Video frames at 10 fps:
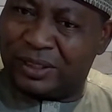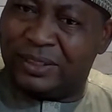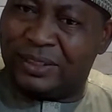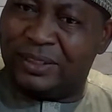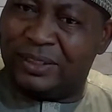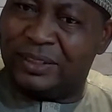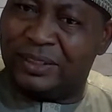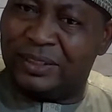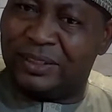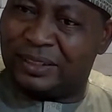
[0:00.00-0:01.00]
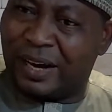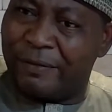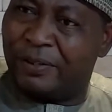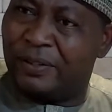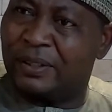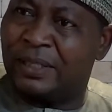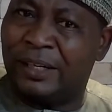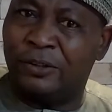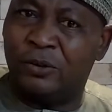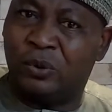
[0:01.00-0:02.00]
certain services
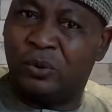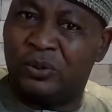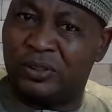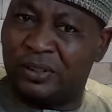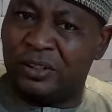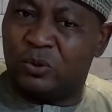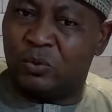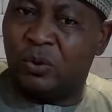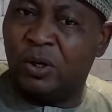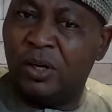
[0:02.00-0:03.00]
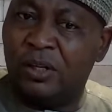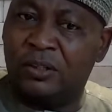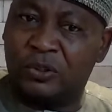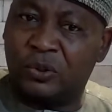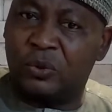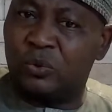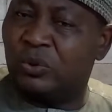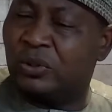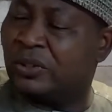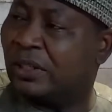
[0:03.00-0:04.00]
that you don't need to resort to
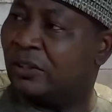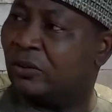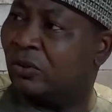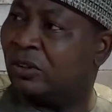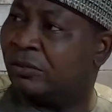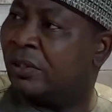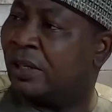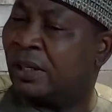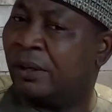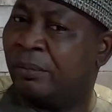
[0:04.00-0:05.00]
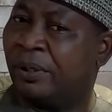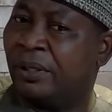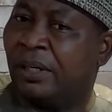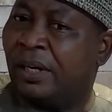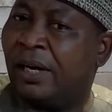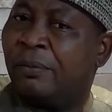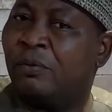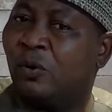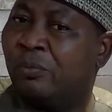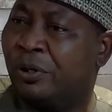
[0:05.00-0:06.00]
the state or the federal government have
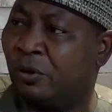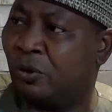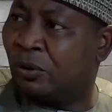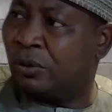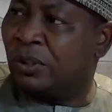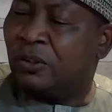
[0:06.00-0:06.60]
not been done.